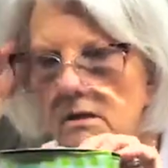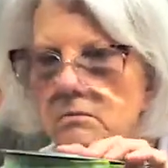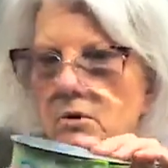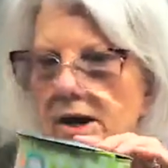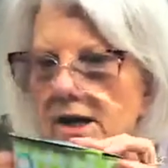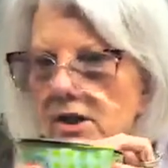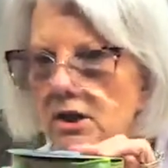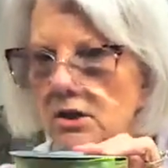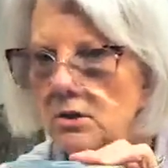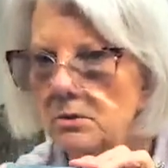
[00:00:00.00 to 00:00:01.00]
brand
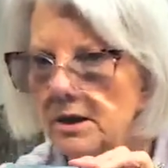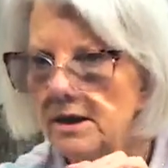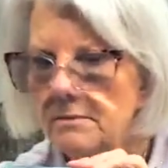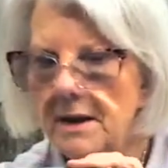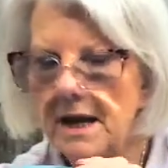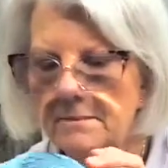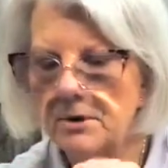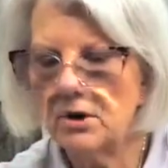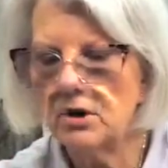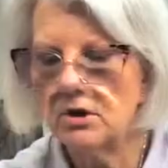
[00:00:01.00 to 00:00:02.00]
new in the
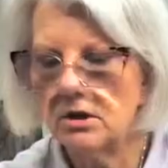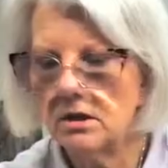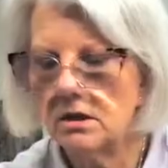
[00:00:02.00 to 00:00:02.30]
paper.